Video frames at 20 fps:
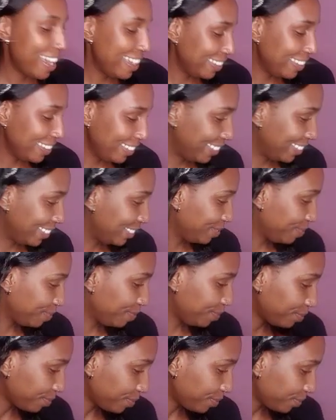I don't know.
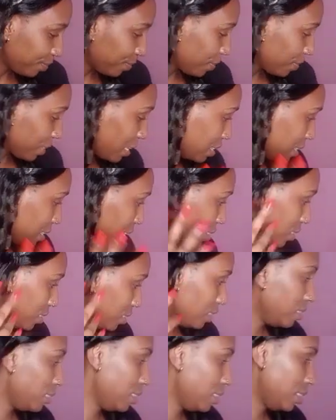Yeah,
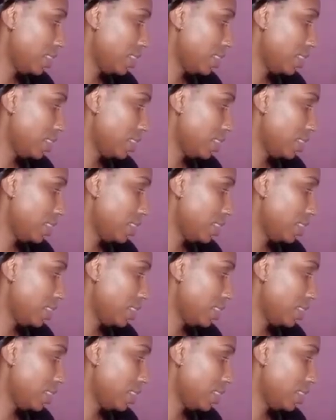so